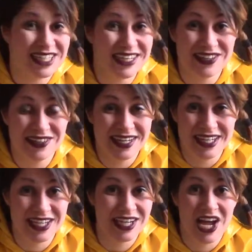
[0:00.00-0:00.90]

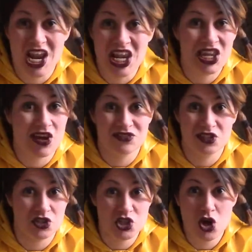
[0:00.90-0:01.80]
clearly loved
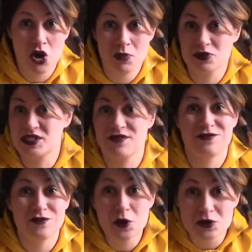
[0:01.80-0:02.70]
her job, was
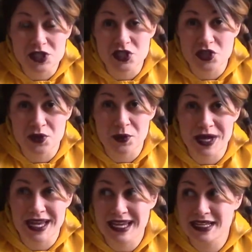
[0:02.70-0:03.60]
devoted to
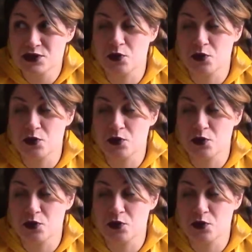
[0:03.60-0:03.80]
it.